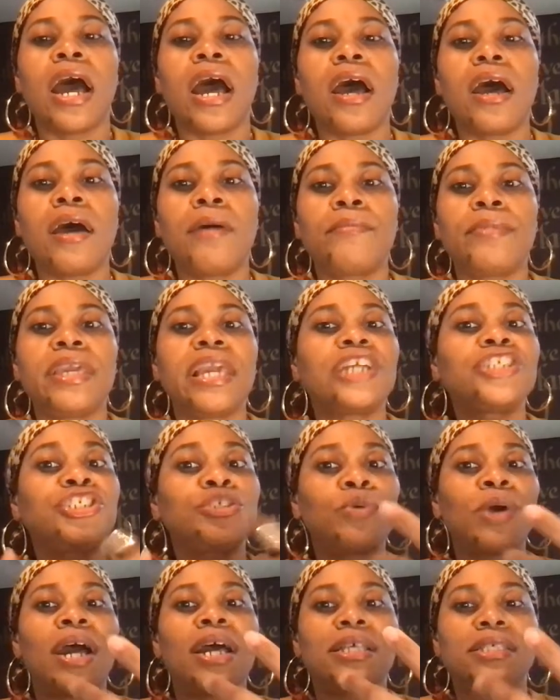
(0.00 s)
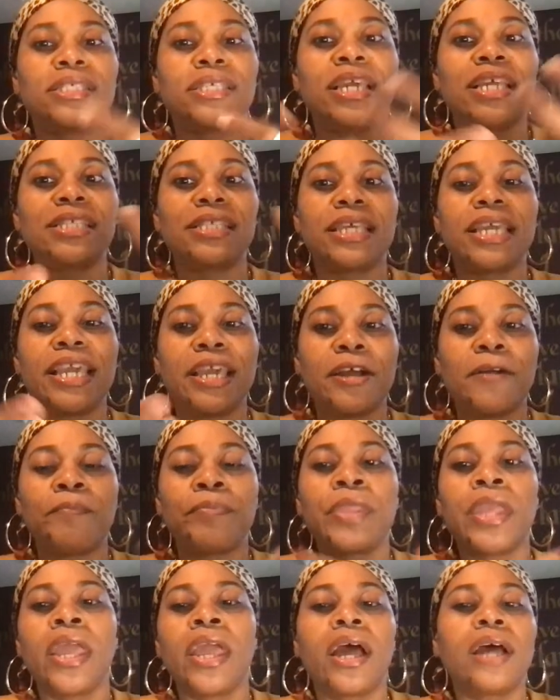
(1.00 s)
Yeshua said to him,
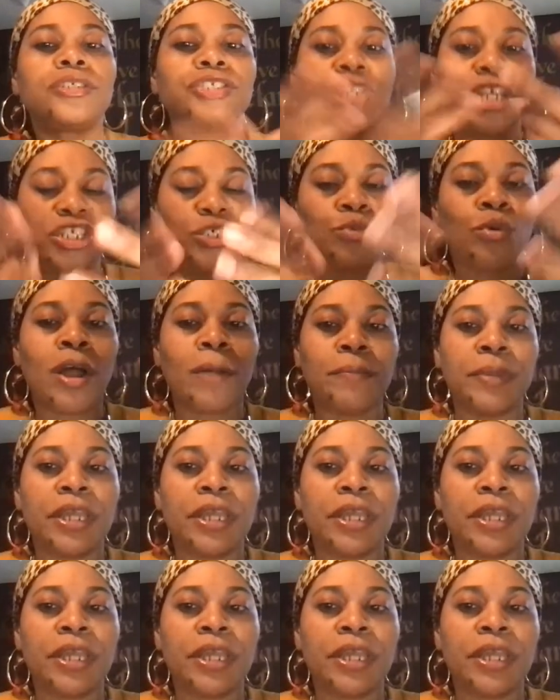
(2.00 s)
Yeshua